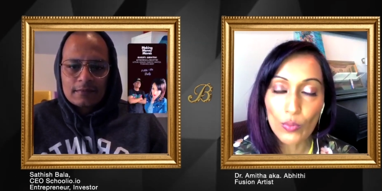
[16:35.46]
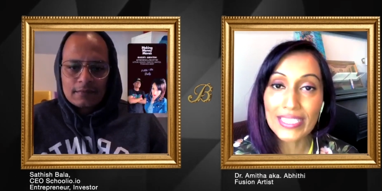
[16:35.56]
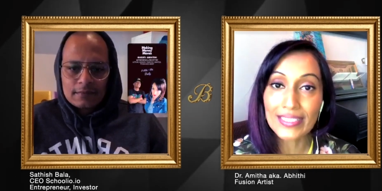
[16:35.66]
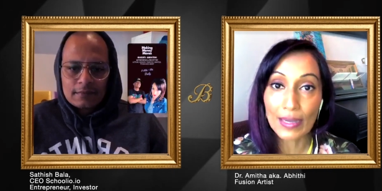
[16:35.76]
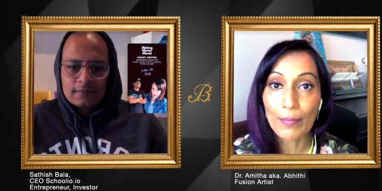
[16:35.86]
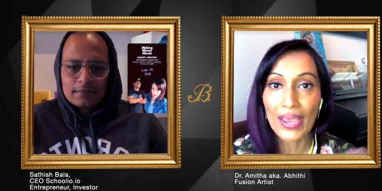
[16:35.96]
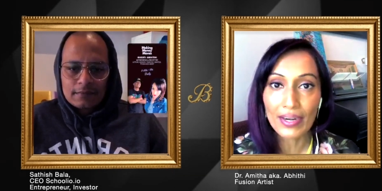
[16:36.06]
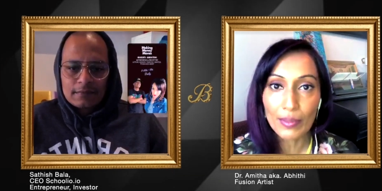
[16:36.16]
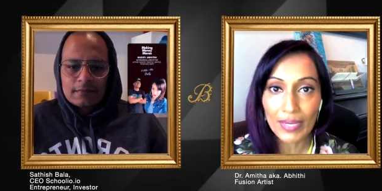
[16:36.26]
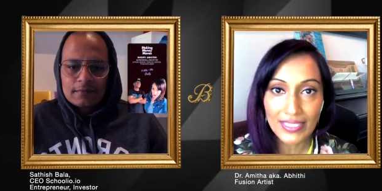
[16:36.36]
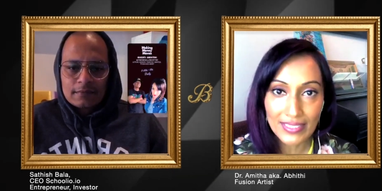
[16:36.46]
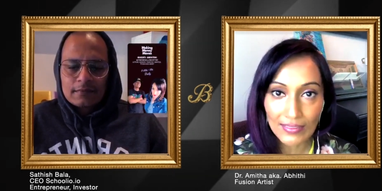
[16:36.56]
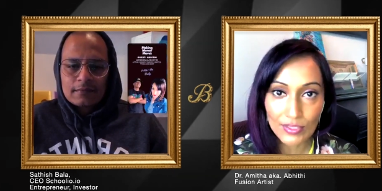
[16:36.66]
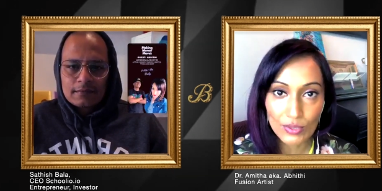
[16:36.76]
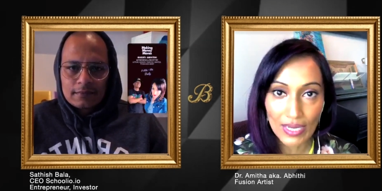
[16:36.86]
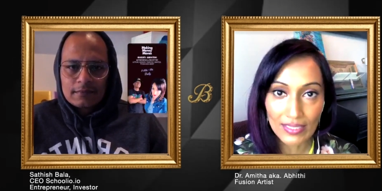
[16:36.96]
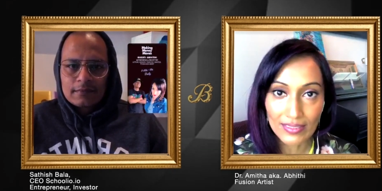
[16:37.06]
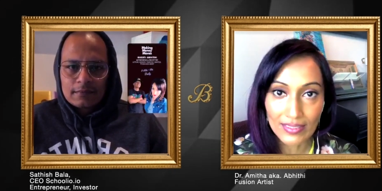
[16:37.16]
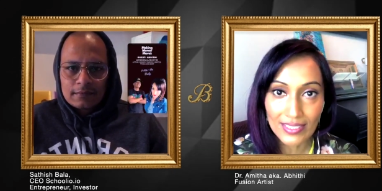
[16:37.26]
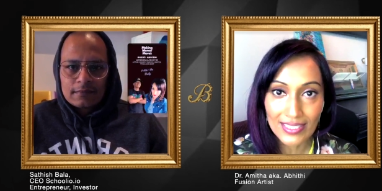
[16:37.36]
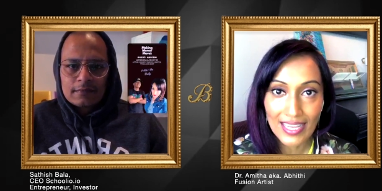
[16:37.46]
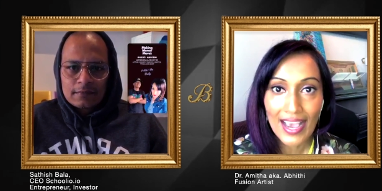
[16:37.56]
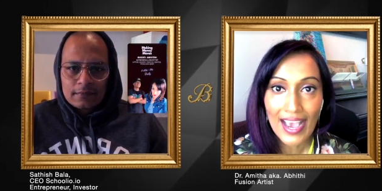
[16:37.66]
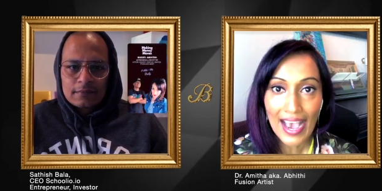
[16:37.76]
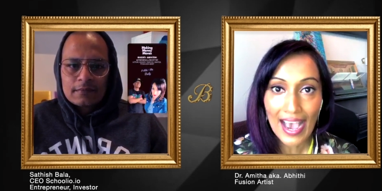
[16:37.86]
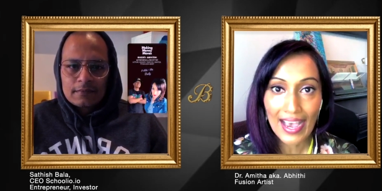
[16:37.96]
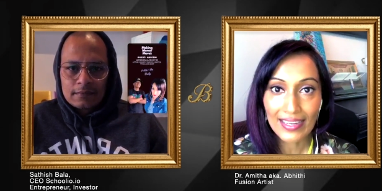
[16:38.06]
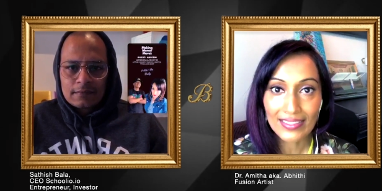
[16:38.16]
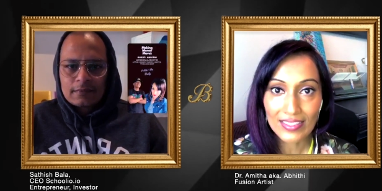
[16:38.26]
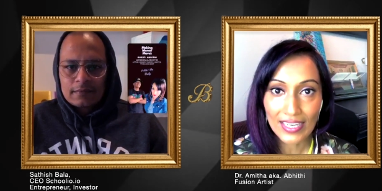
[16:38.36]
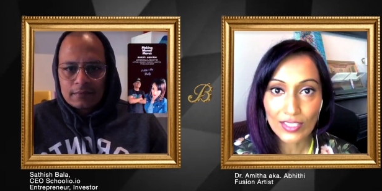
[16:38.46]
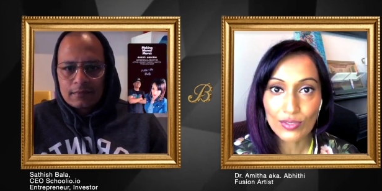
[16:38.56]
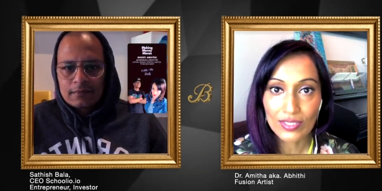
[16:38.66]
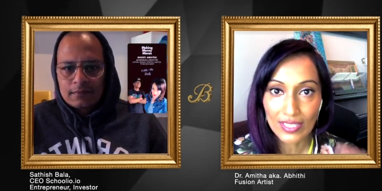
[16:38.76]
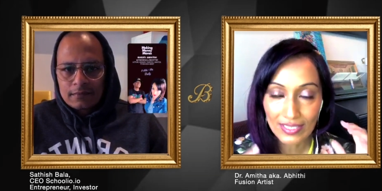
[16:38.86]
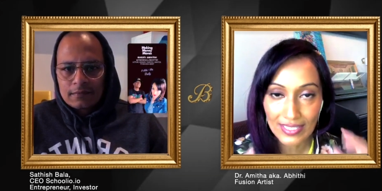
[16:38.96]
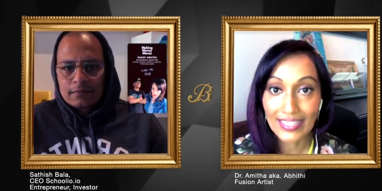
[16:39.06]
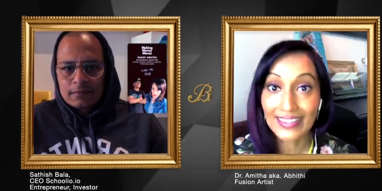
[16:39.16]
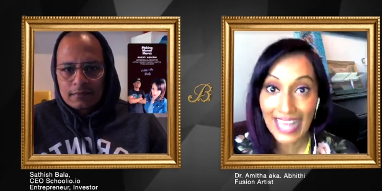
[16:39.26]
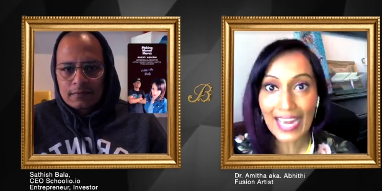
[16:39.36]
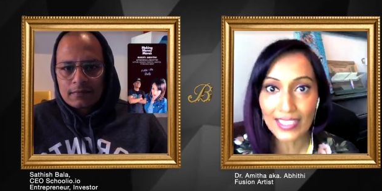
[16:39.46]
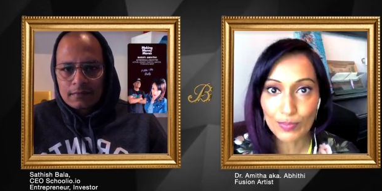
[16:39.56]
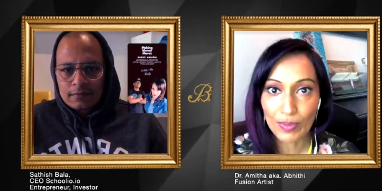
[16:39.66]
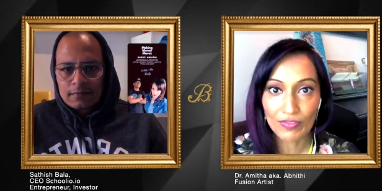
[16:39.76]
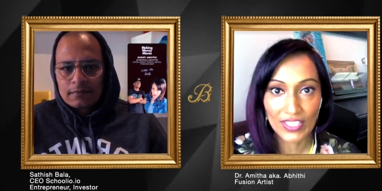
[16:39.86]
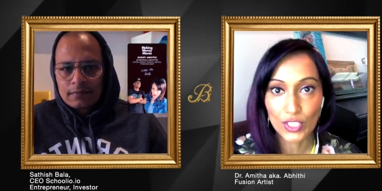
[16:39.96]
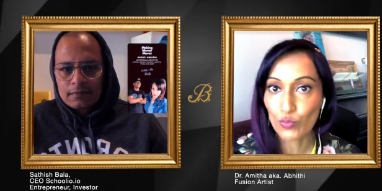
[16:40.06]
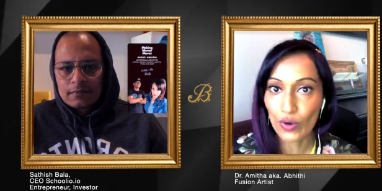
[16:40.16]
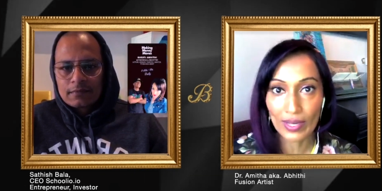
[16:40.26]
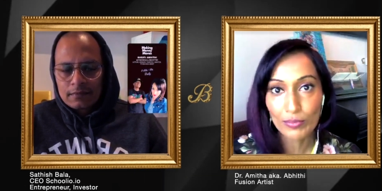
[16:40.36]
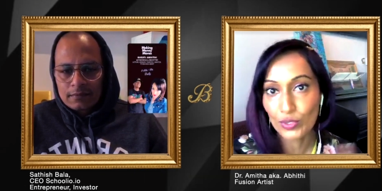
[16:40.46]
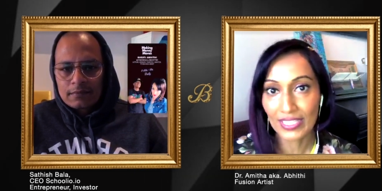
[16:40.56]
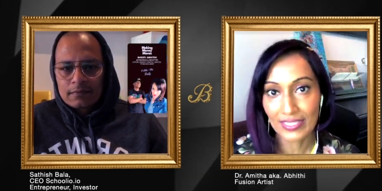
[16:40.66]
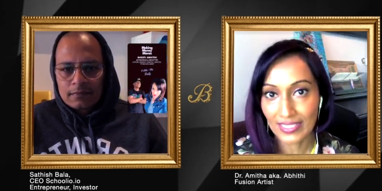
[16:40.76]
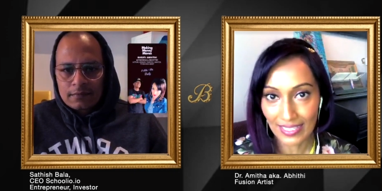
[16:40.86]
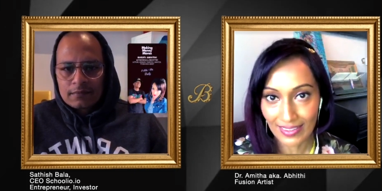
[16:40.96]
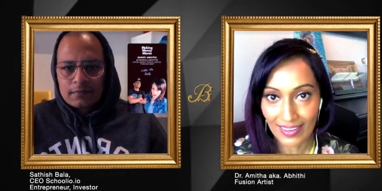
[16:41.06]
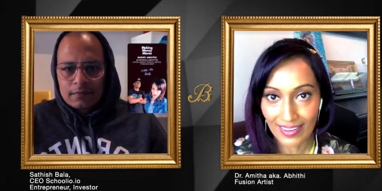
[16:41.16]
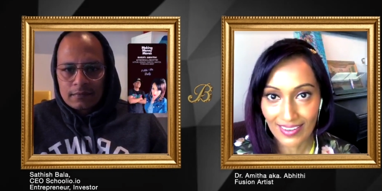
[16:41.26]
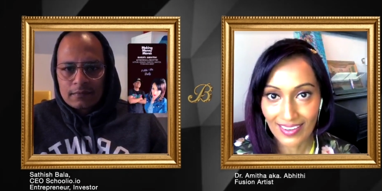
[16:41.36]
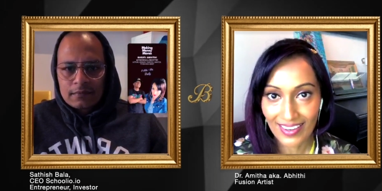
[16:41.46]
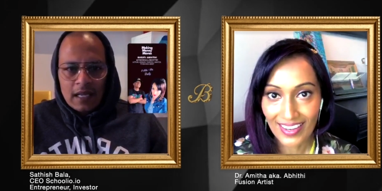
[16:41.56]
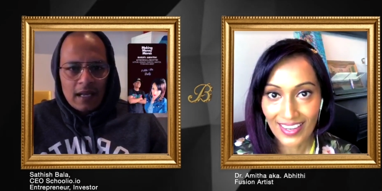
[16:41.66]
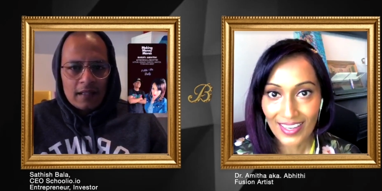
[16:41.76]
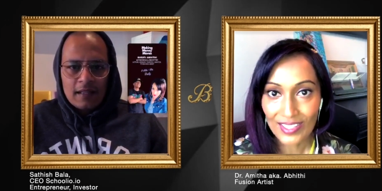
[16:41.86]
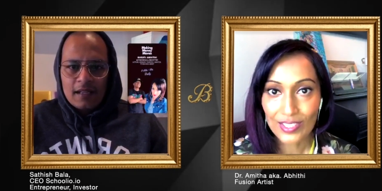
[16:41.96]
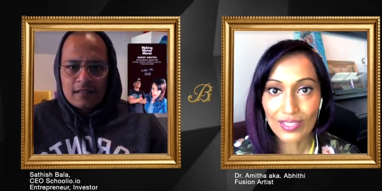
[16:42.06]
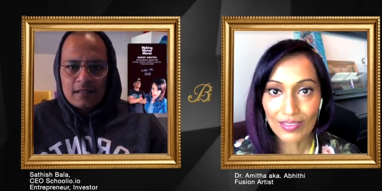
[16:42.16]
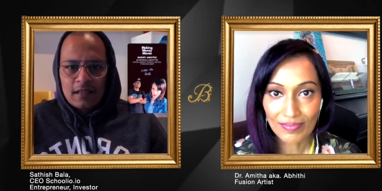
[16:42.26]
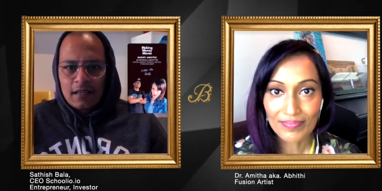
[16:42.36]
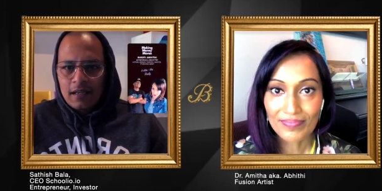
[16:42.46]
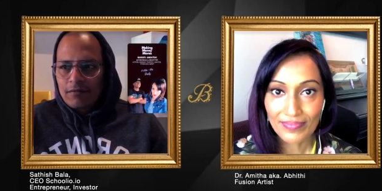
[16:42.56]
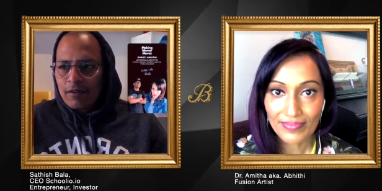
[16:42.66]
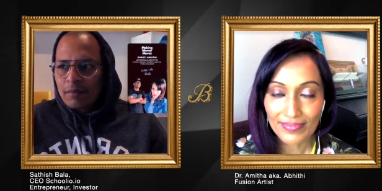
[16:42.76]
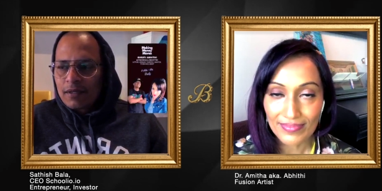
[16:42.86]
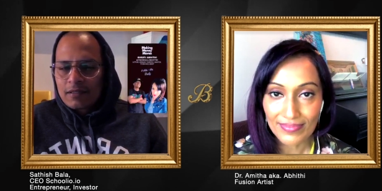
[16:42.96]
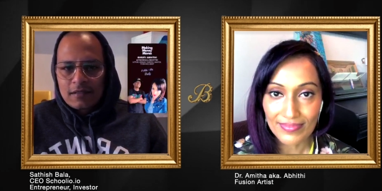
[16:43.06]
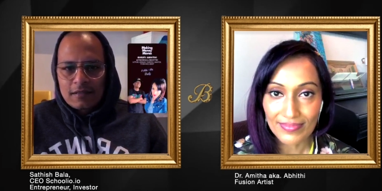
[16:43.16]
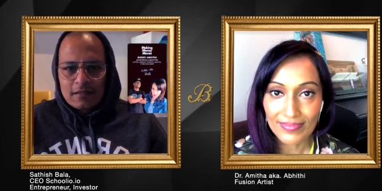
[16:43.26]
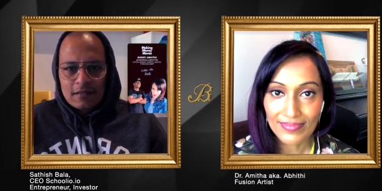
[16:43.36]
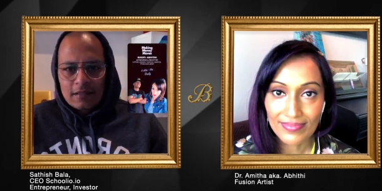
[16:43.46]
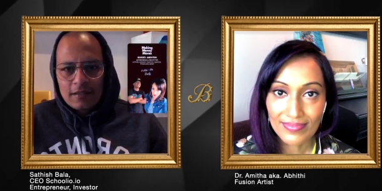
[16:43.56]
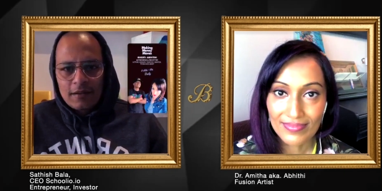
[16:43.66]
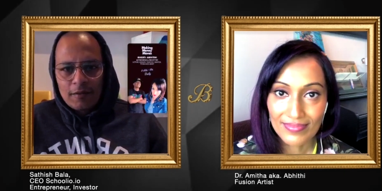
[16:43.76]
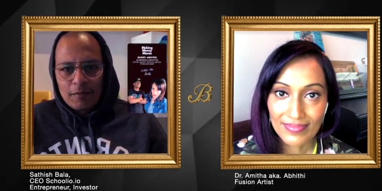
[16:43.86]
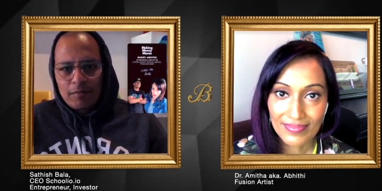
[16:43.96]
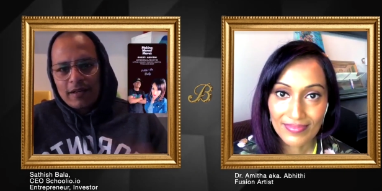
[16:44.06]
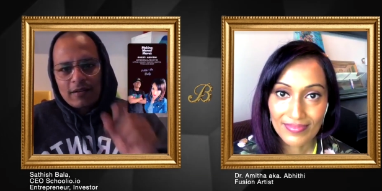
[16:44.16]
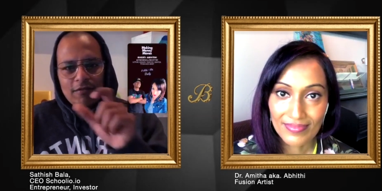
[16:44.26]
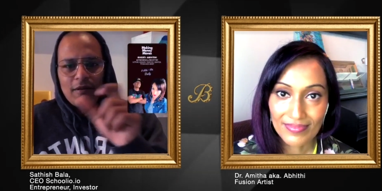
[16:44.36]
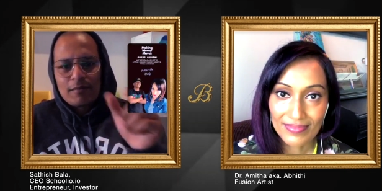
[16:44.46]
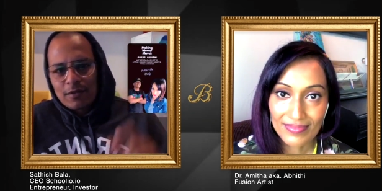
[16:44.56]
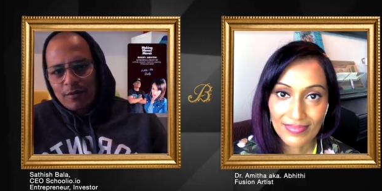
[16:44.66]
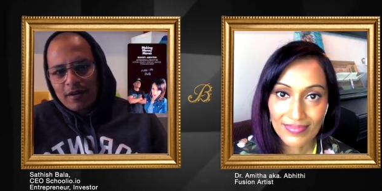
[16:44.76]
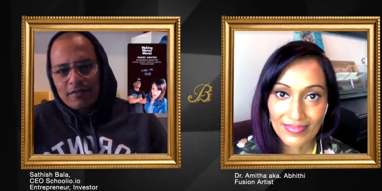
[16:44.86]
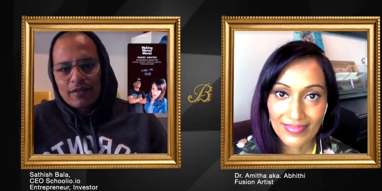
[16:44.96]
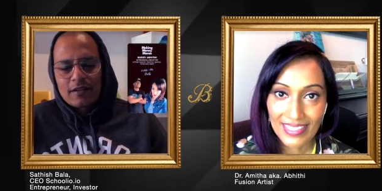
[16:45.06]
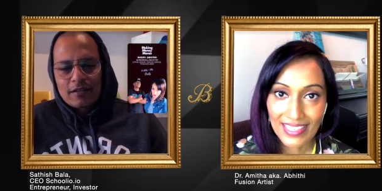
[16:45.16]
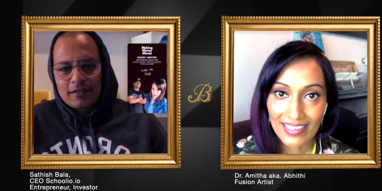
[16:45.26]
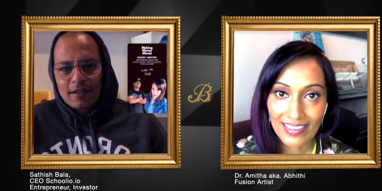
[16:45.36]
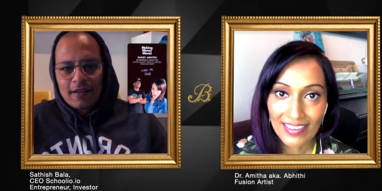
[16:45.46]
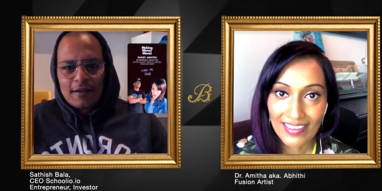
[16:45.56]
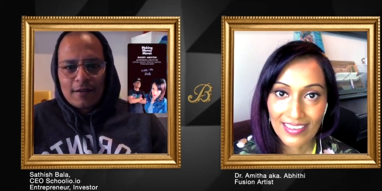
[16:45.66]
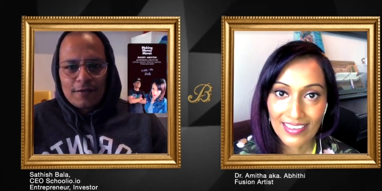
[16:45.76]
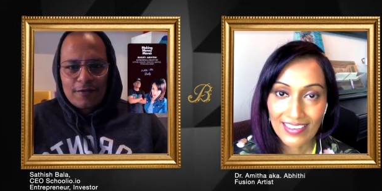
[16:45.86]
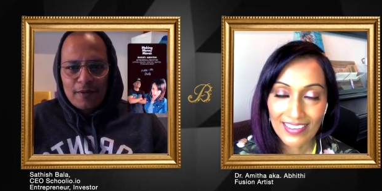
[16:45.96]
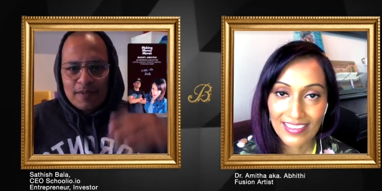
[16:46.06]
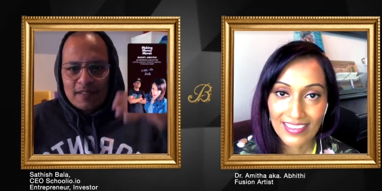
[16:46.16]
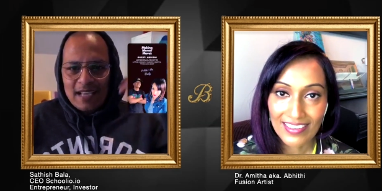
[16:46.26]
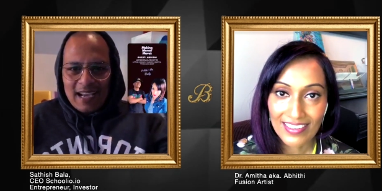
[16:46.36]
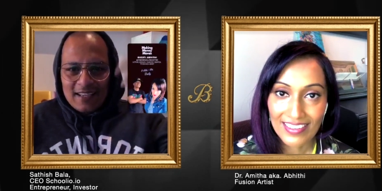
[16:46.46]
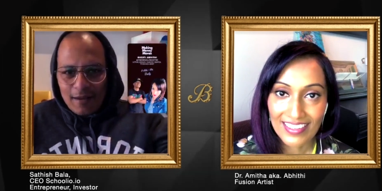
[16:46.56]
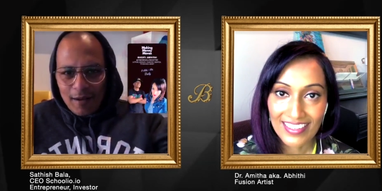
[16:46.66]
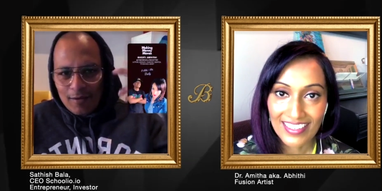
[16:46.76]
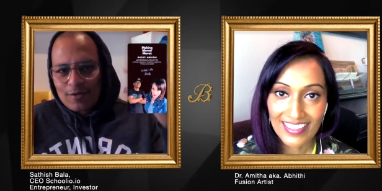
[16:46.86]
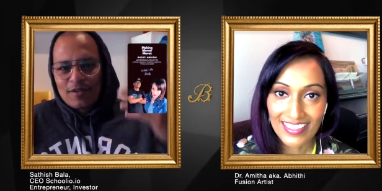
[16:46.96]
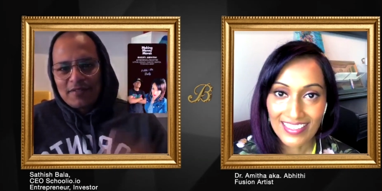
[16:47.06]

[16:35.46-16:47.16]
Speaker 1: comparing myself to others and trying to say that is perfection what i'm doing is nothing
Speaker 2: yeah and that's a, a remnants you know breadcrumbs or whatever it is from this ideology of a